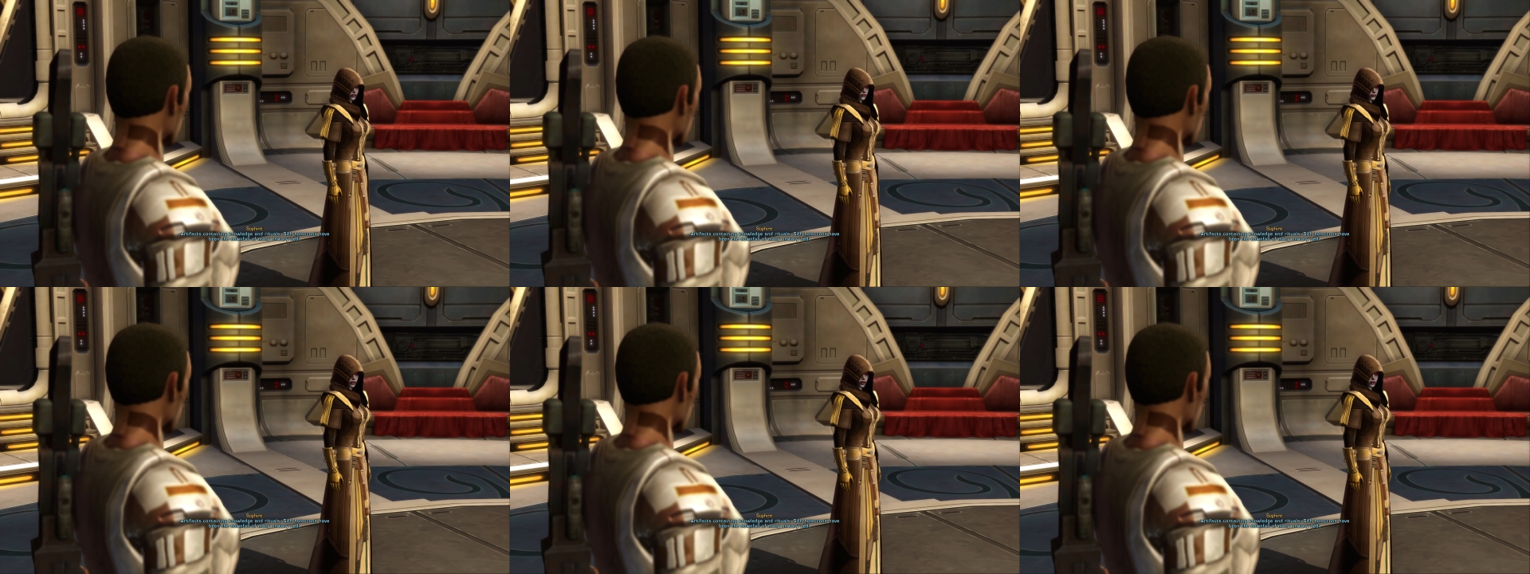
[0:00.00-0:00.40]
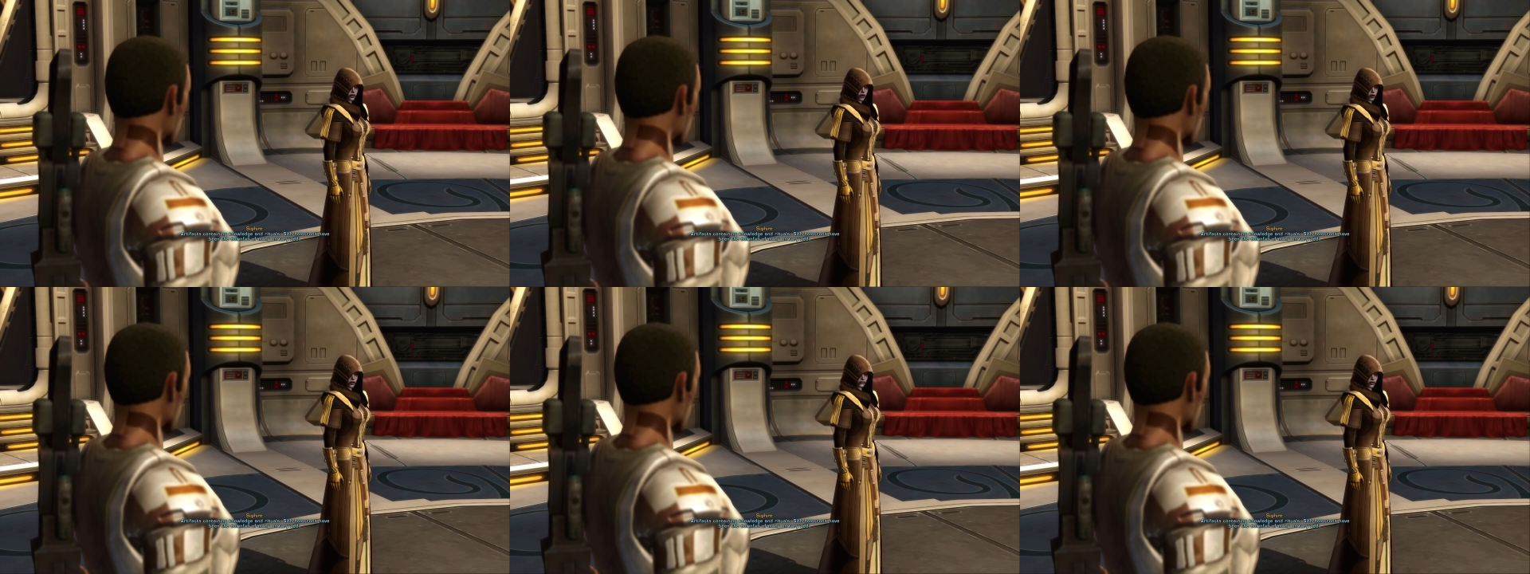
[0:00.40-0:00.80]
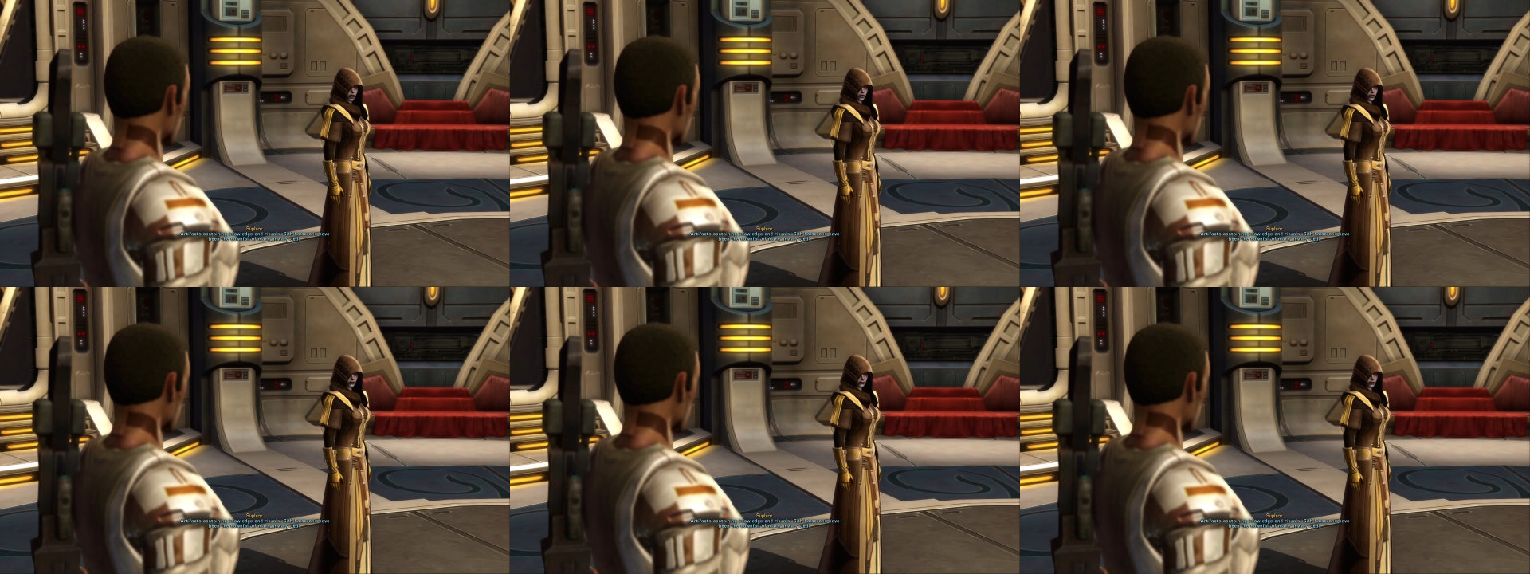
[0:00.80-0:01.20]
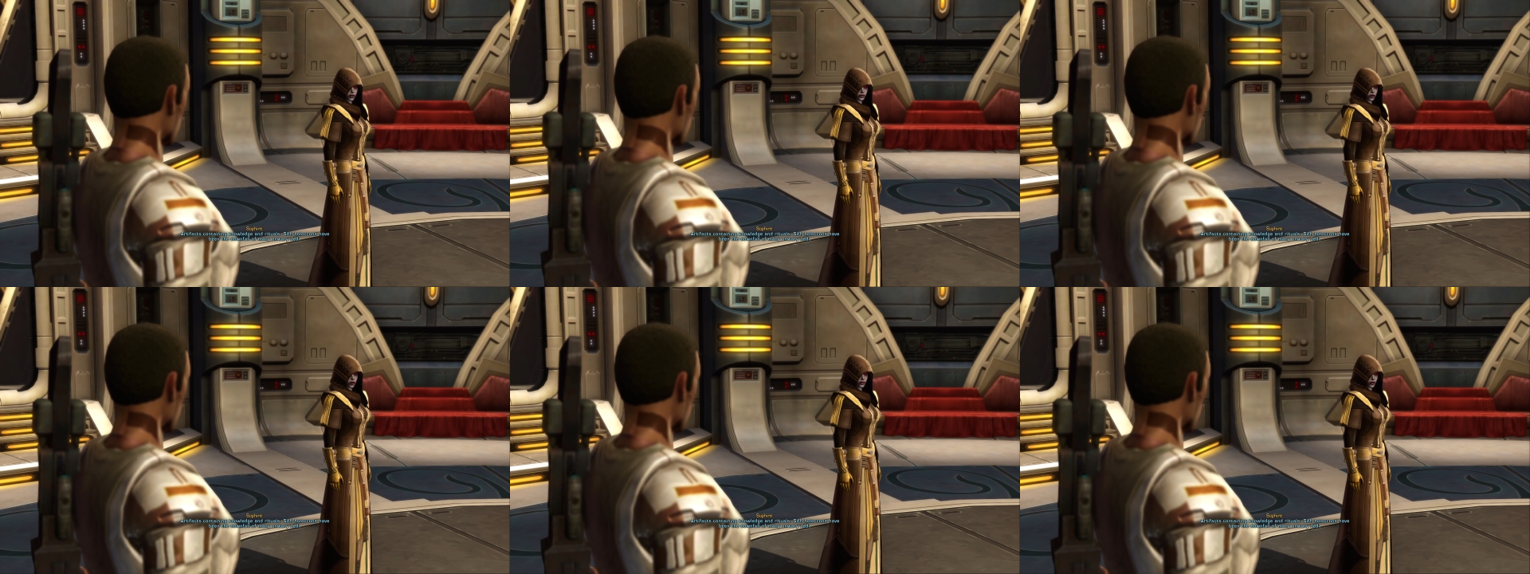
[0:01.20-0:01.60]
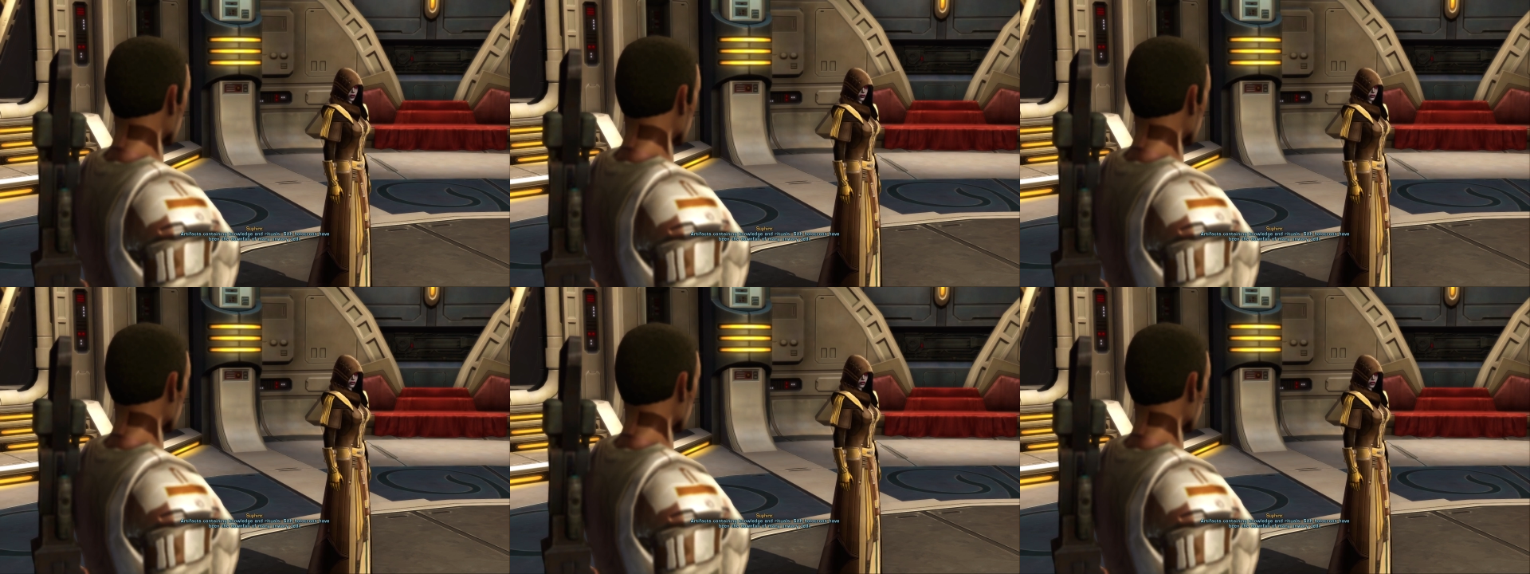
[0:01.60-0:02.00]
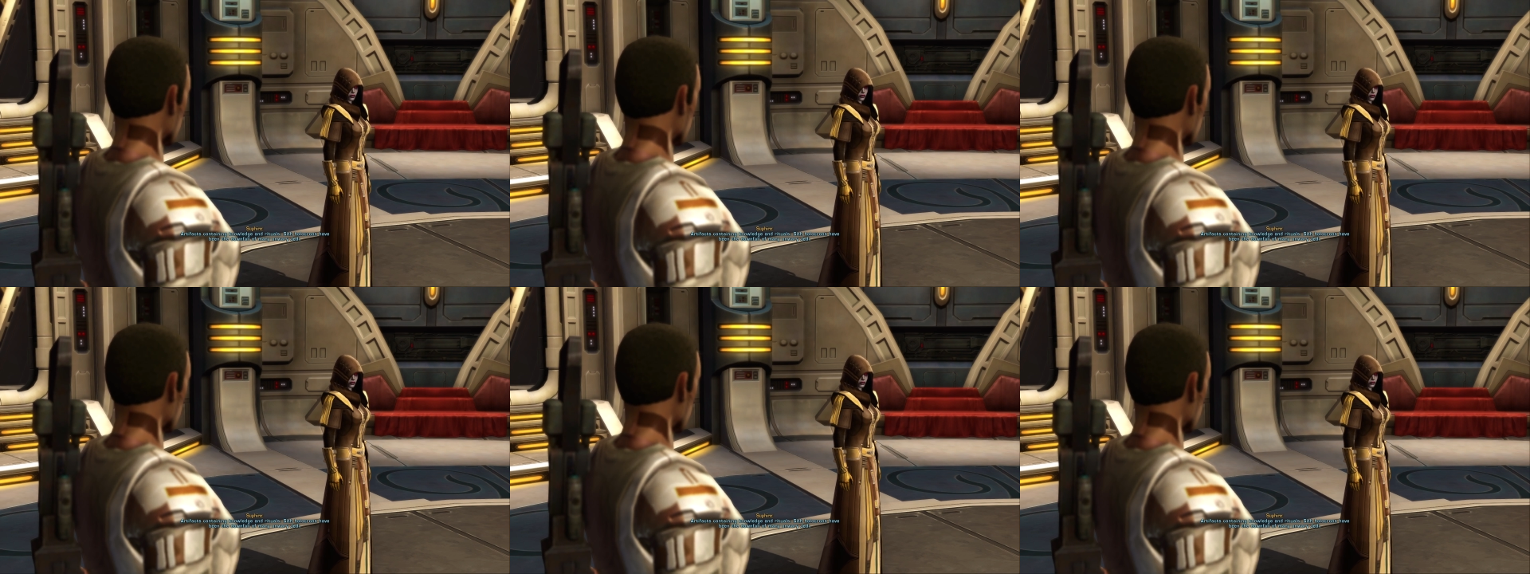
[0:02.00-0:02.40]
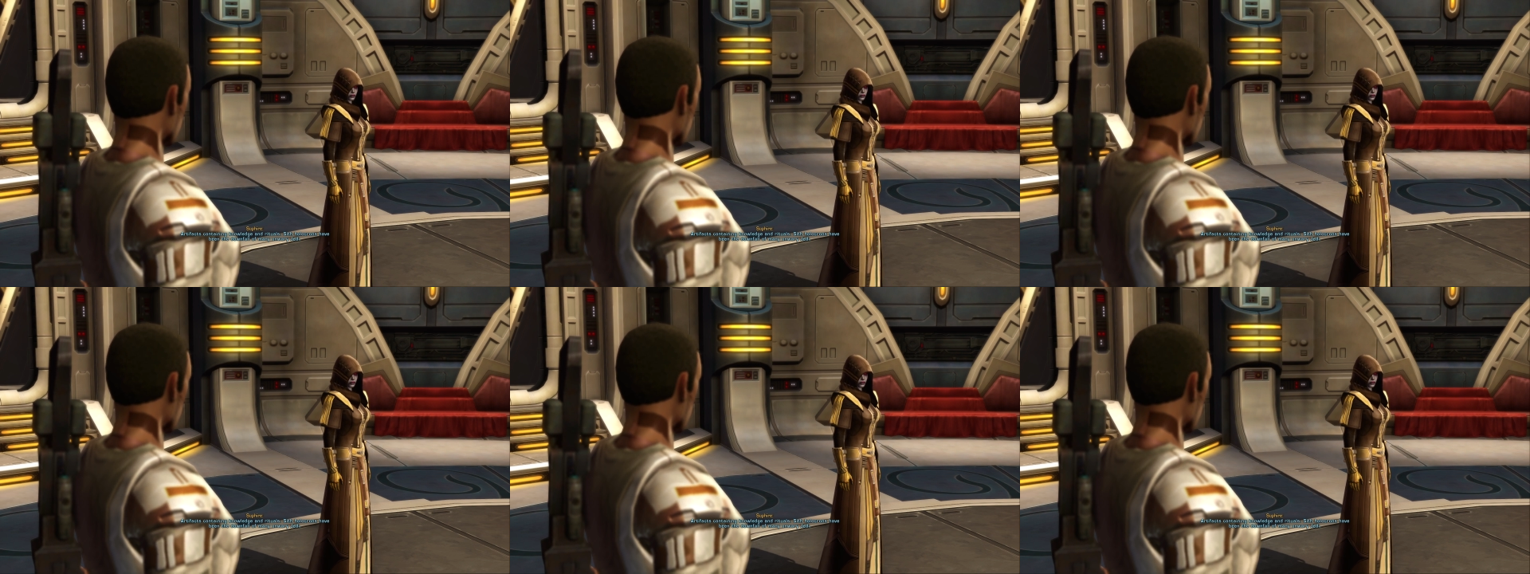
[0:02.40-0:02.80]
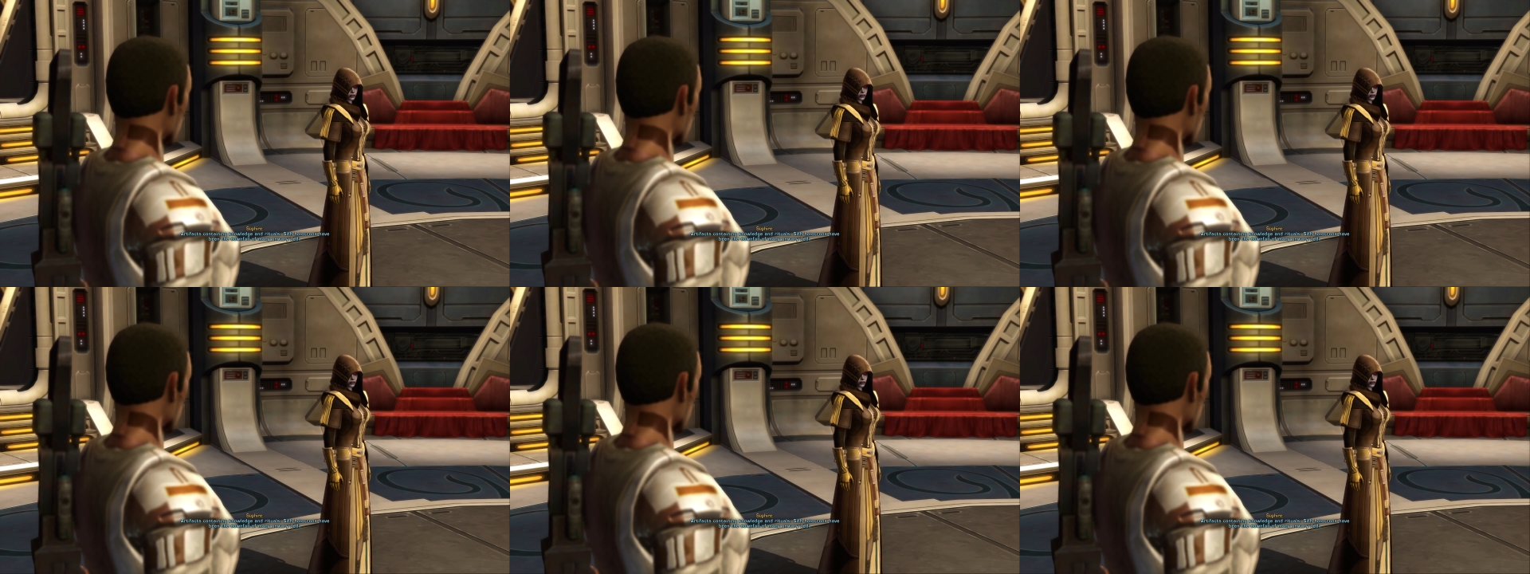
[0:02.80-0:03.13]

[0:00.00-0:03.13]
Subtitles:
No face is visible, so there are no lips to read.